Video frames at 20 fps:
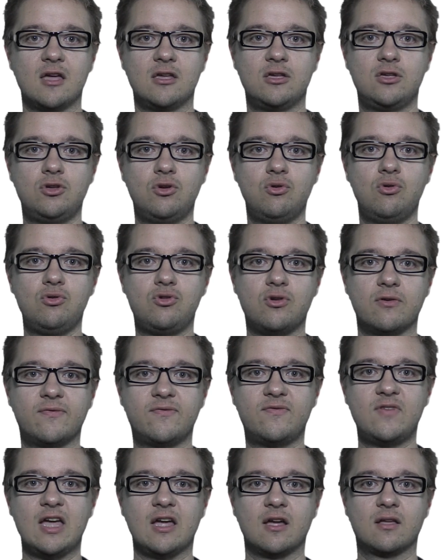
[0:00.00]
a huge
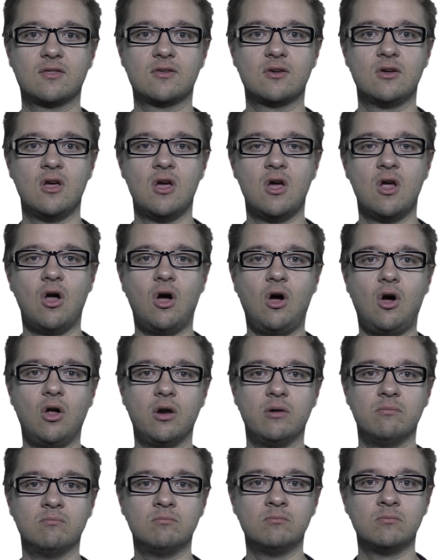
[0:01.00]
effect
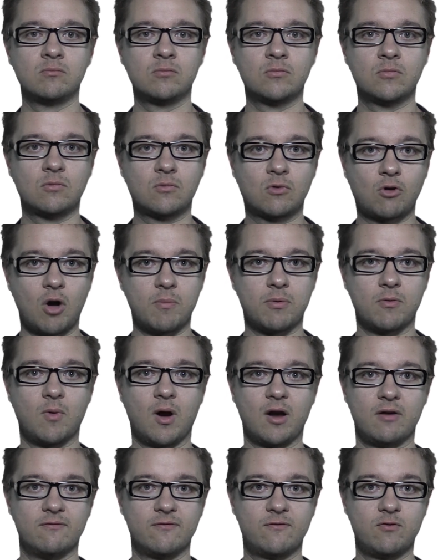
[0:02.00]
on
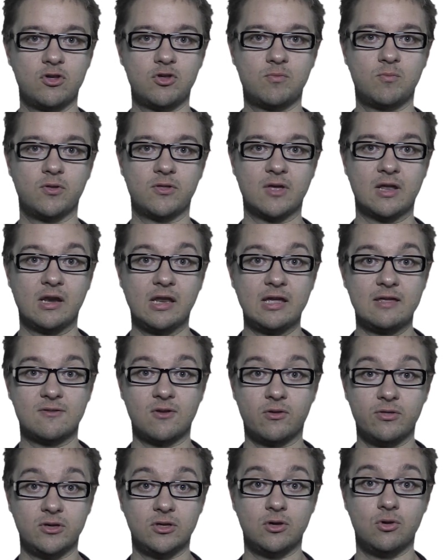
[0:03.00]
copyright infringement, at least
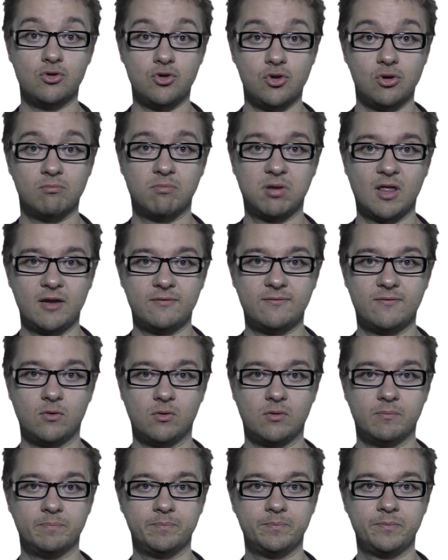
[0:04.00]
on the YouTube
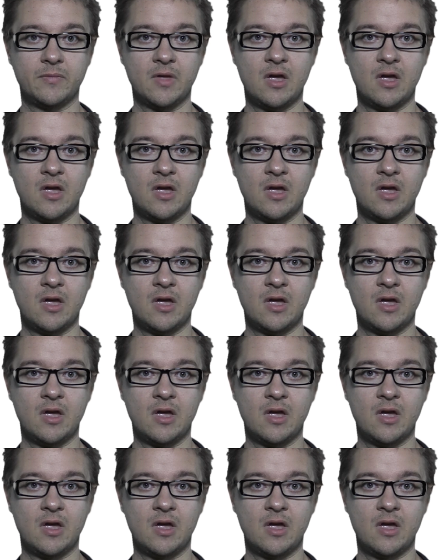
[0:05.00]
platform.